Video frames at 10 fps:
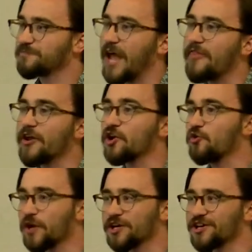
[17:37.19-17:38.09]
And then a
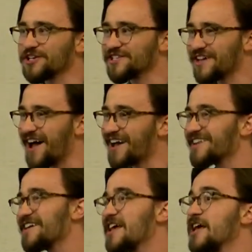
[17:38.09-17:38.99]
quick aside,
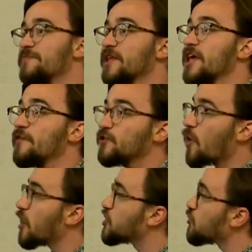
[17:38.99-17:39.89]
if you
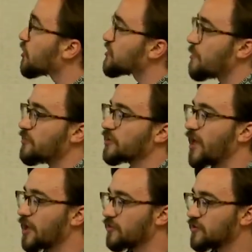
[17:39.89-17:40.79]
are doing something
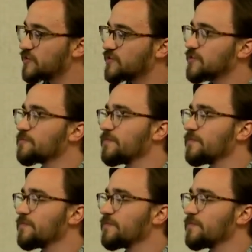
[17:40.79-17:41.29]
like this,